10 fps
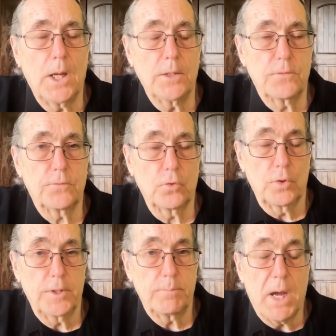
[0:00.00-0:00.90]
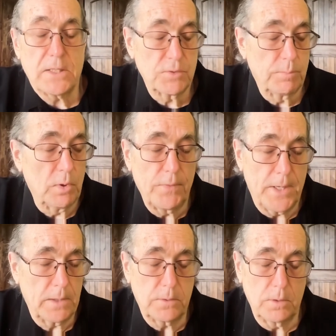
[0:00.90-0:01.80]
It's certainly possible
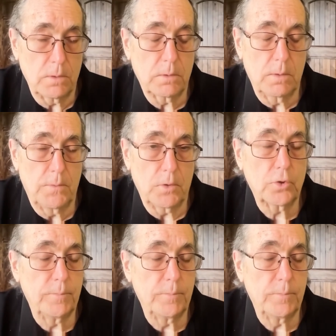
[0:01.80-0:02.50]
that there